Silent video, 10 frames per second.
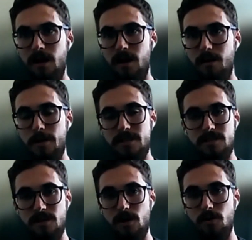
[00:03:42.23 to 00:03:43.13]
Um,
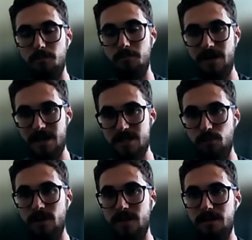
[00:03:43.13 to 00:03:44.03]
so my next
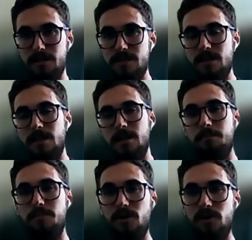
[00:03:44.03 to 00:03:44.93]
point is
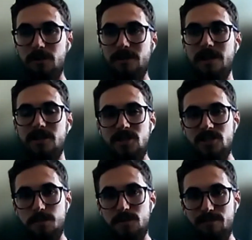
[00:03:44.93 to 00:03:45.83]
building
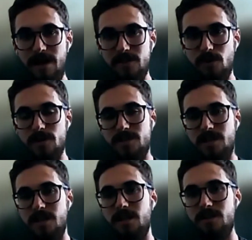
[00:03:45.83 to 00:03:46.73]
relationships with mentors
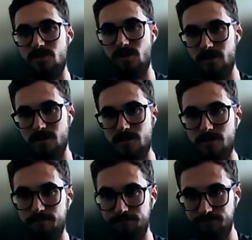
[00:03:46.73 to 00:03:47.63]
and
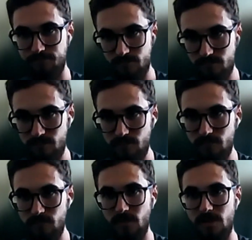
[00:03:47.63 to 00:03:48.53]
instructors.
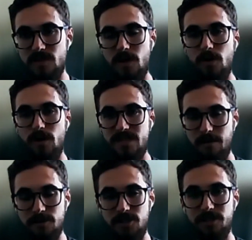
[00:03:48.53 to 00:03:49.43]
So
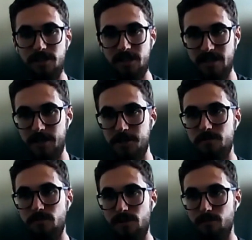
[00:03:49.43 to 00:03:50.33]
establish a good
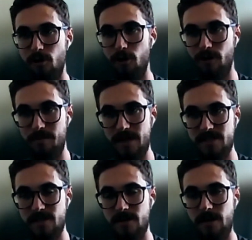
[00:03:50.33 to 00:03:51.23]
connection with your program
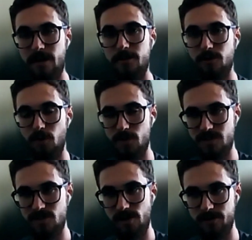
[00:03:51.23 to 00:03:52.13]
mentor and your
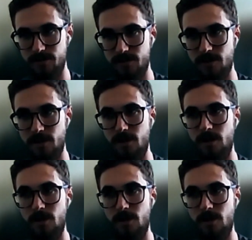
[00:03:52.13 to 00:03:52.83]
course instructors.